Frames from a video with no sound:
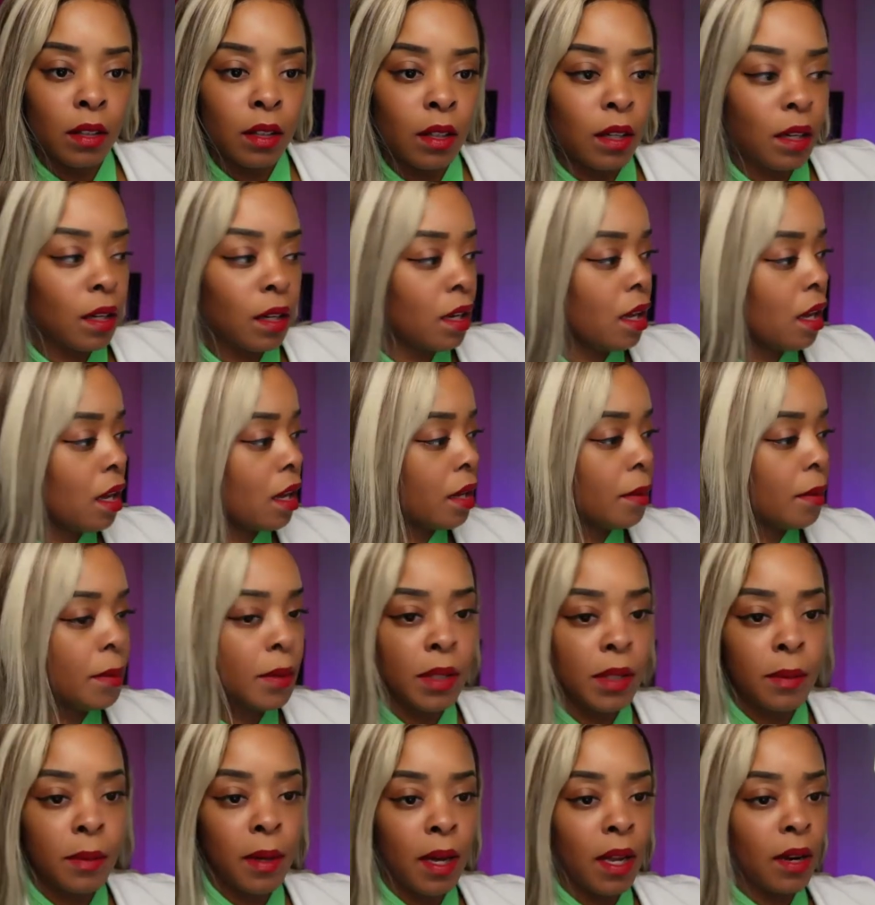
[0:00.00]
y'all give me
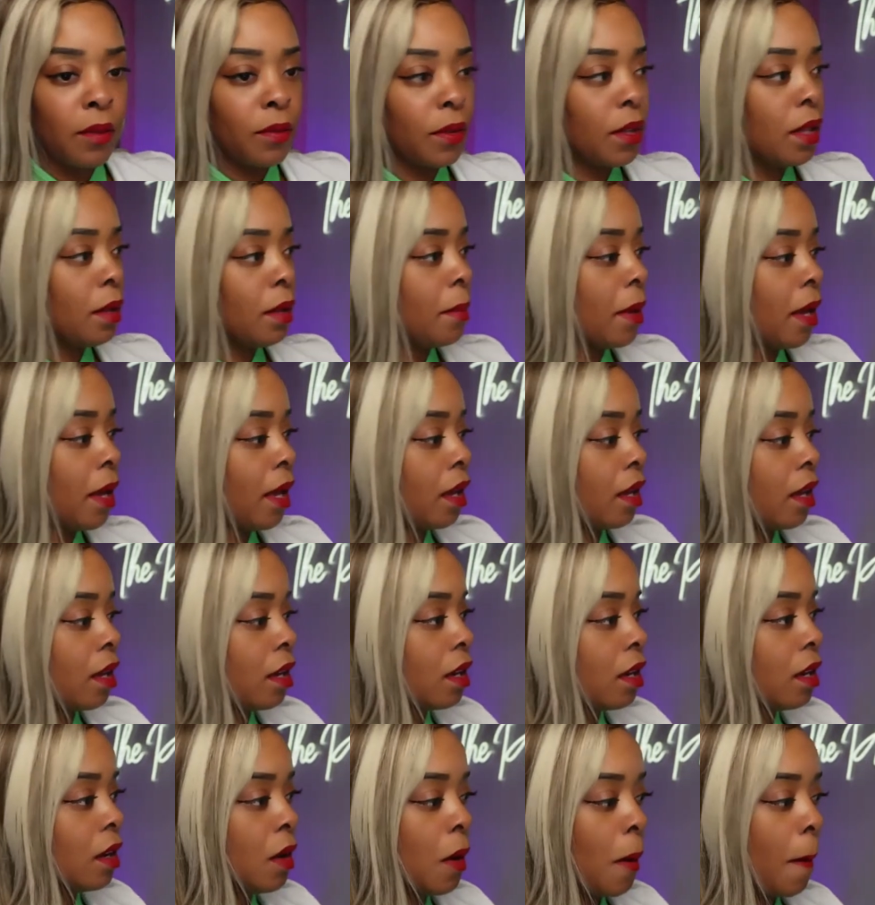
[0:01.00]
some kind of feedback.
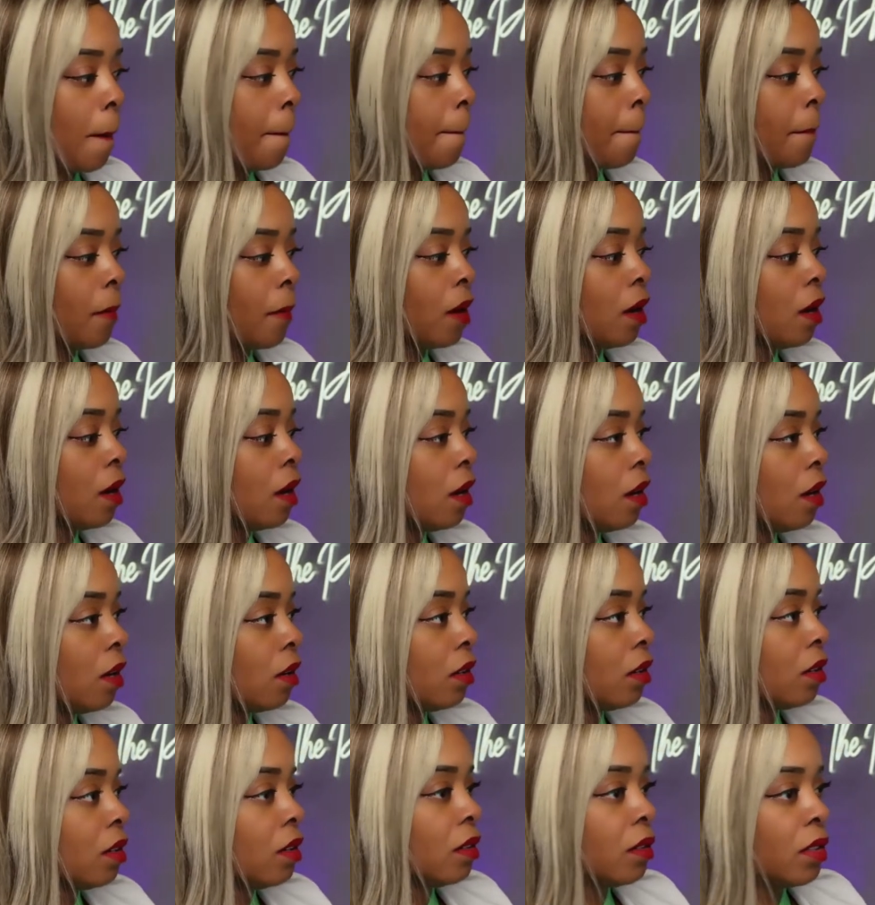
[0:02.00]

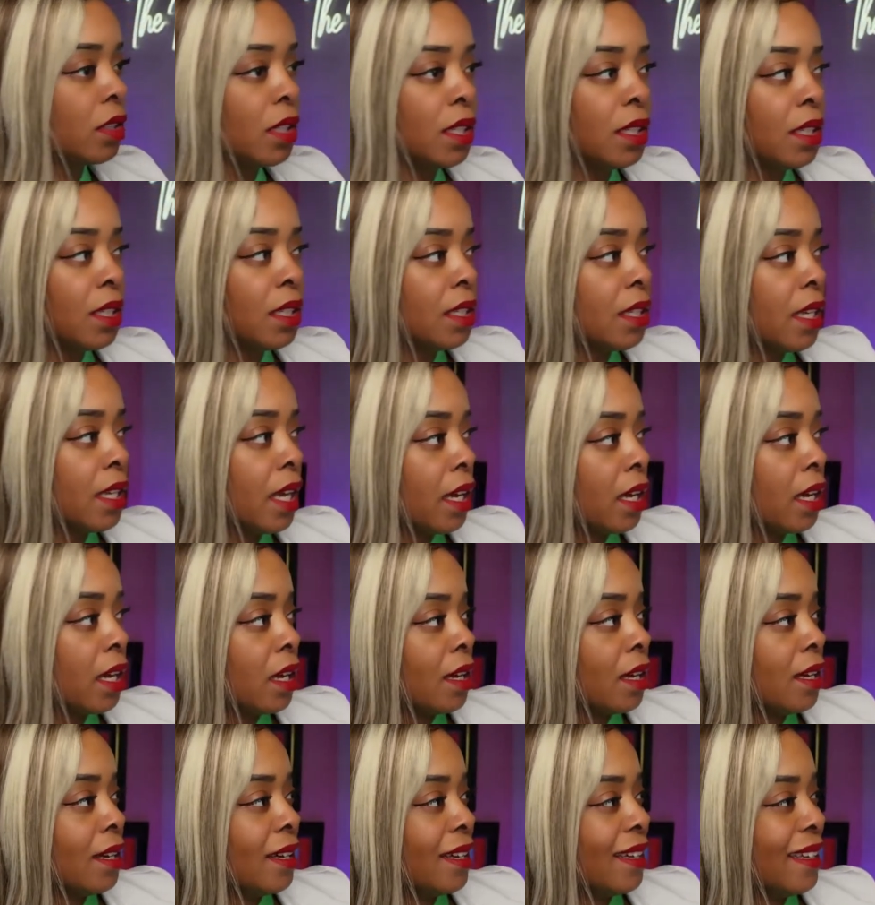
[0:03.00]
On, just a
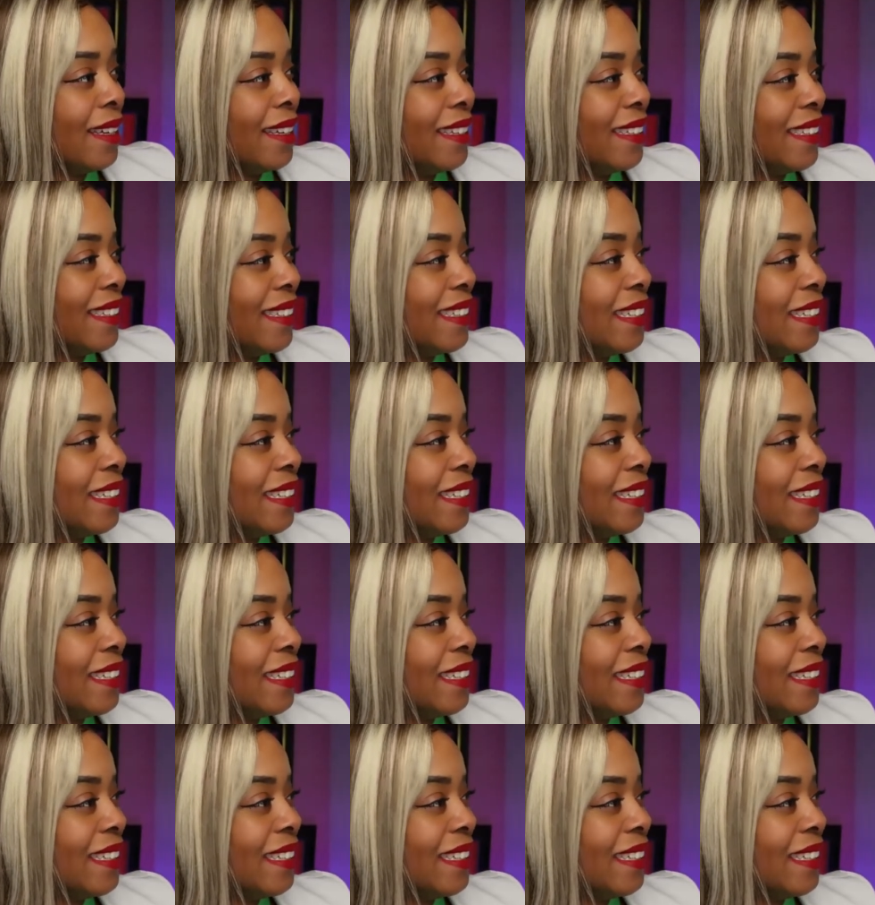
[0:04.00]
second.